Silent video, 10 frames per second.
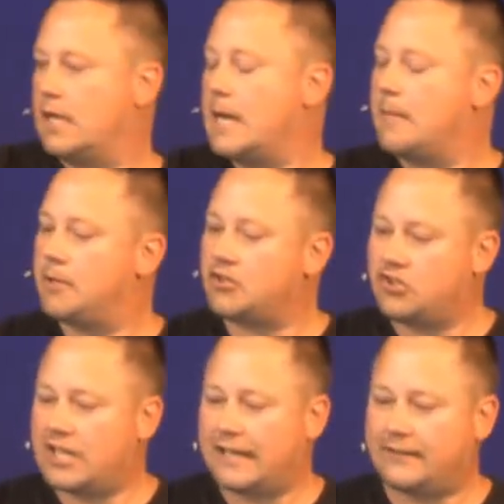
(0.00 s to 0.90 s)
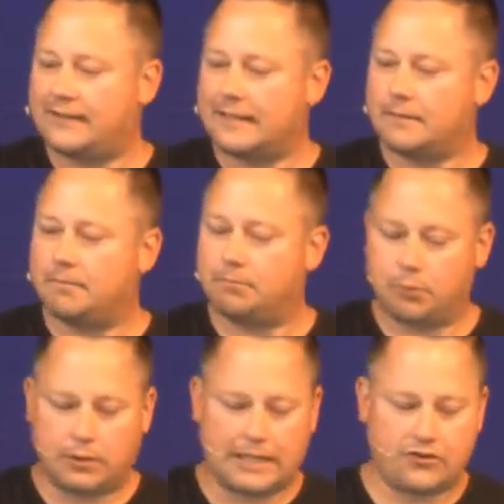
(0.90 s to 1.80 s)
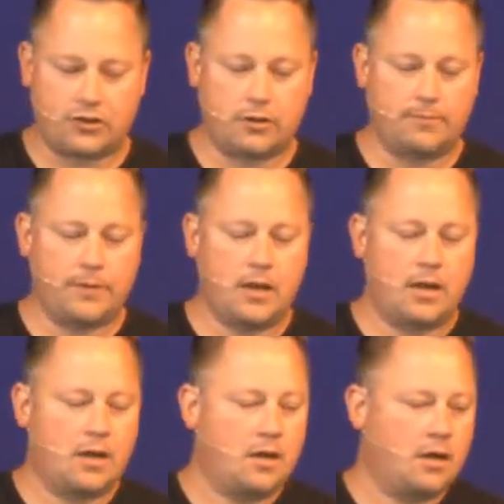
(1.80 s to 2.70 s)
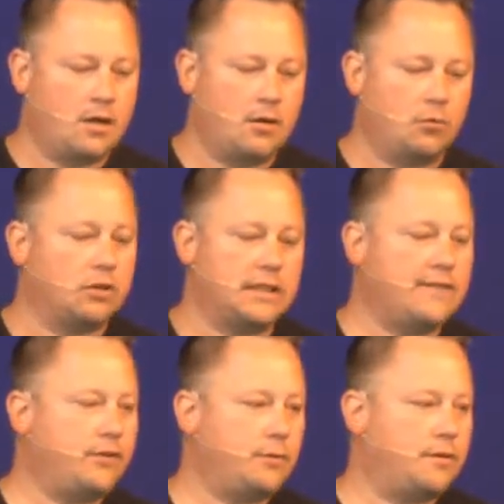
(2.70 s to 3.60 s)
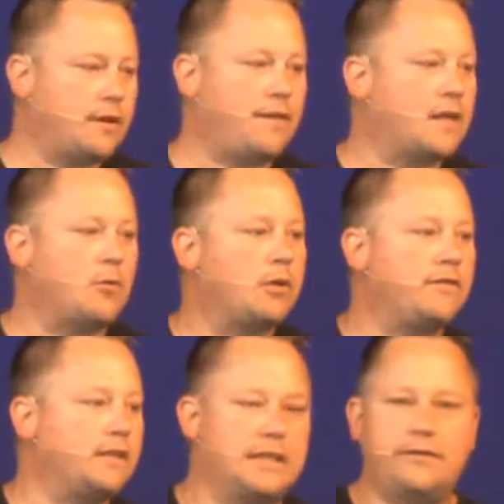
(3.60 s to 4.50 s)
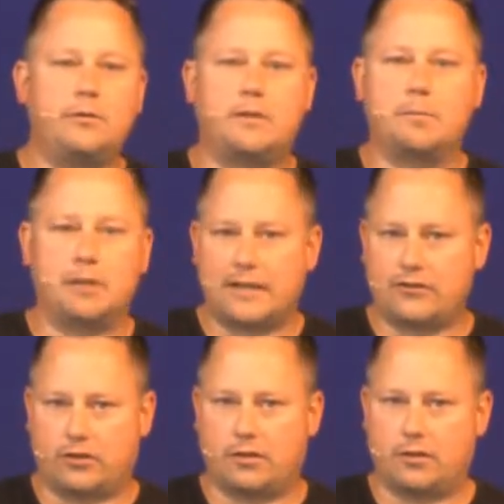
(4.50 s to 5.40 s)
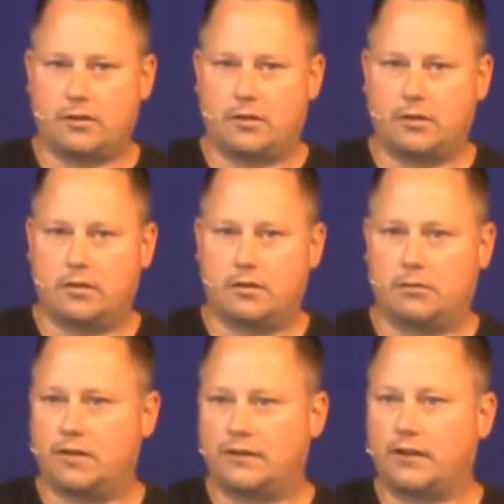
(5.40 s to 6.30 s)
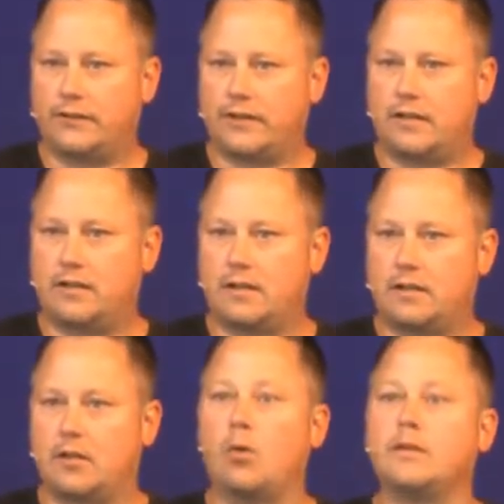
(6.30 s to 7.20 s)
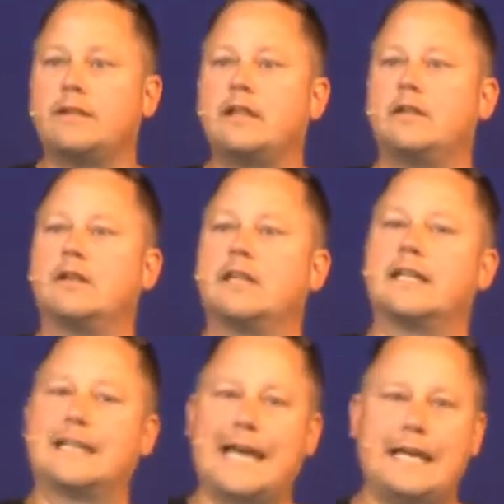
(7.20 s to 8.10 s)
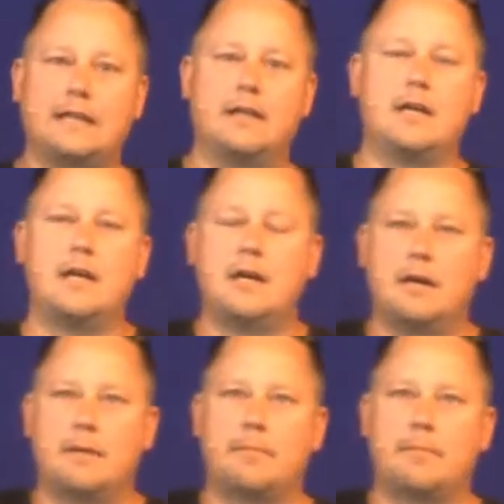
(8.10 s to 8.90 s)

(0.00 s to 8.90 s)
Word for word: But chasing pleasure will leave you with nothing. It won't even leave you with the pleasure when it's all said and done. The only thing you're going to gain by